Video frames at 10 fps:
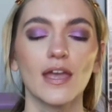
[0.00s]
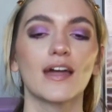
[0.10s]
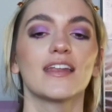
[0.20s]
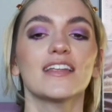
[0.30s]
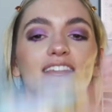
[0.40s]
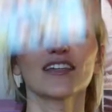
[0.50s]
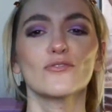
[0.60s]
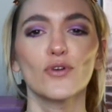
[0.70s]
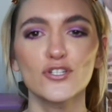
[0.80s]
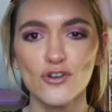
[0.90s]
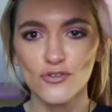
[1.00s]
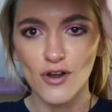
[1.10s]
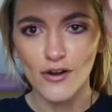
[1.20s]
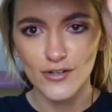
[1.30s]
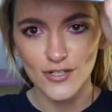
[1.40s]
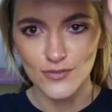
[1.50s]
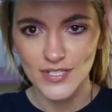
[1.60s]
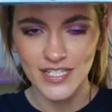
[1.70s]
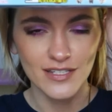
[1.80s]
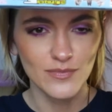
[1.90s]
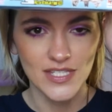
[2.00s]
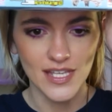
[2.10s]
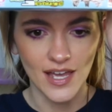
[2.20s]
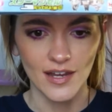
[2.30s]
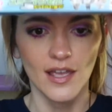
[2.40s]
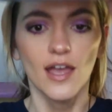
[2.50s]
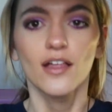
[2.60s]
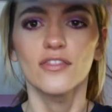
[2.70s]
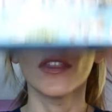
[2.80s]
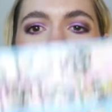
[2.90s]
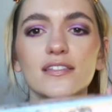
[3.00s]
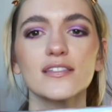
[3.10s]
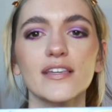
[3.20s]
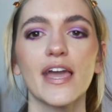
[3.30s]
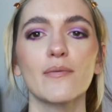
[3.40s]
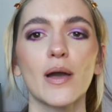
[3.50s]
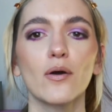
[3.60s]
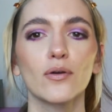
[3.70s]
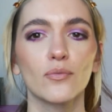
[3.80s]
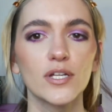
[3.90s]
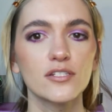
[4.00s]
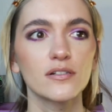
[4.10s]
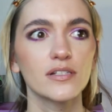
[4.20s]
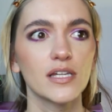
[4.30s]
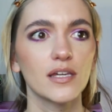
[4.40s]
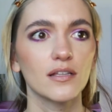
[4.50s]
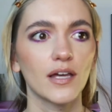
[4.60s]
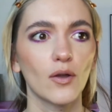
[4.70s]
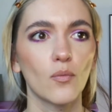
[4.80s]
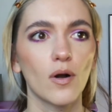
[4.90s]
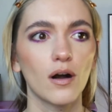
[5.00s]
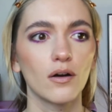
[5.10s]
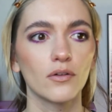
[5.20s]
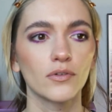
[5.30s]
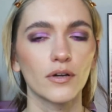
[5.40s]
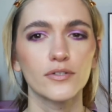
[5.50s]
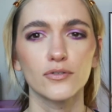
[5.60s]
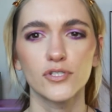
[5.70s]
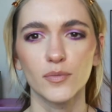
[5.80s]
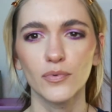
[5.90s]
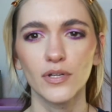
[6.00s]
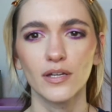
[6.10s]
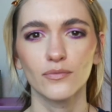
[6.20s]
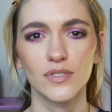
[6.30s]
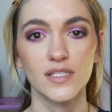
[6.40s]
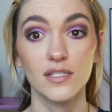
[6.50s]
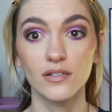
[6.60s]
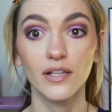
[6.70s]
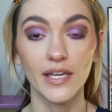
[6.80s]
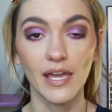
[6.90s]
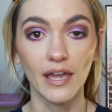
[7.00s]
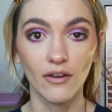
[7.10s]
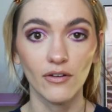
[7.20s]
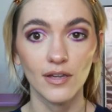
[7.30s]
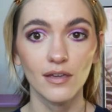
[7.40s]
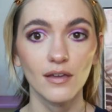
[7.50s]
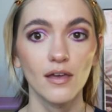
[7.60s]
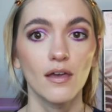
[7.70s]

And it is the original Naruto team set. This came out originally like while Naruto Shippuden was still like airing.